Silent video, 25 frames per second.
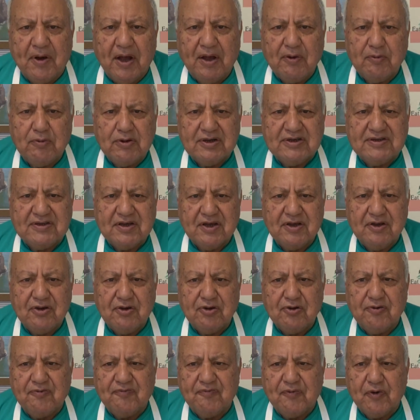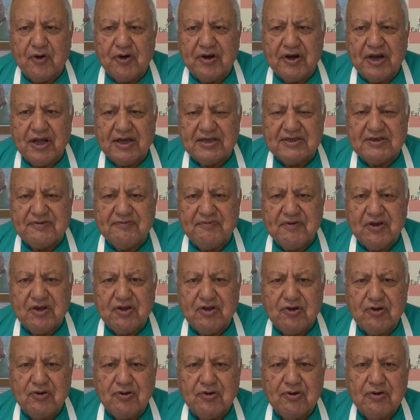I will see you for next
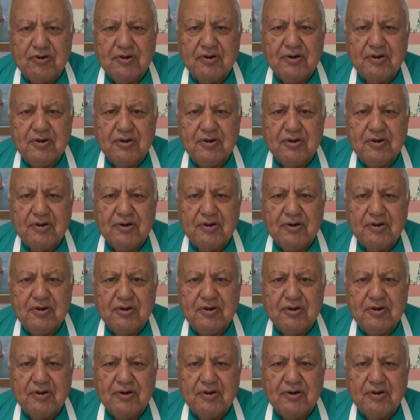video.